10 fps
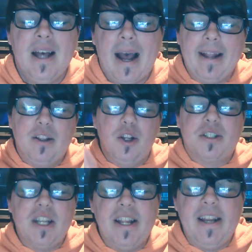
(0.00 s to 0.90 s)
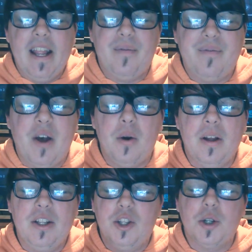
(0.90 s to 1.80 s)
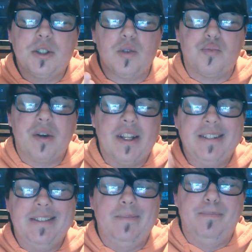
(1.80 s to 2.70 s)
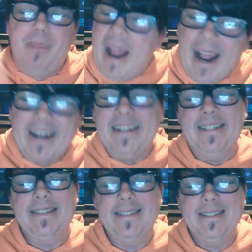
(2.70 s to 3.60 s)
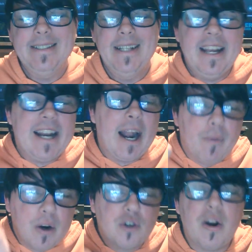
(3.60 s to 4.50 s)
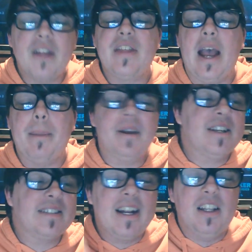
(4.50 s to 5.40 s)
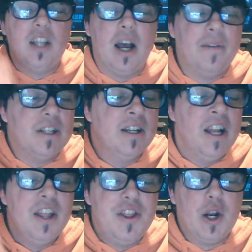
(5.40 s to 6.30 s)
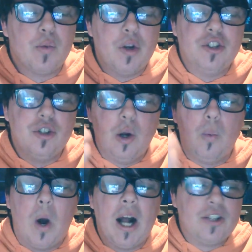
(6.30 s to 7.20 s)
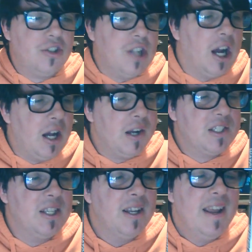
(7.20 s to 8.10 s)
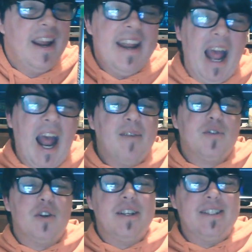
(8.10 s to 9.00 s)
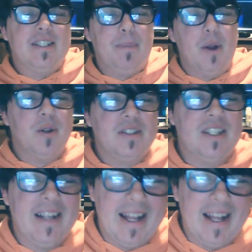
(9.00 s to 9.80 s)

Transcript: I looked at it, it felt it looked really bad, and I regret that because I loved the original Watch Dogs and after experiencing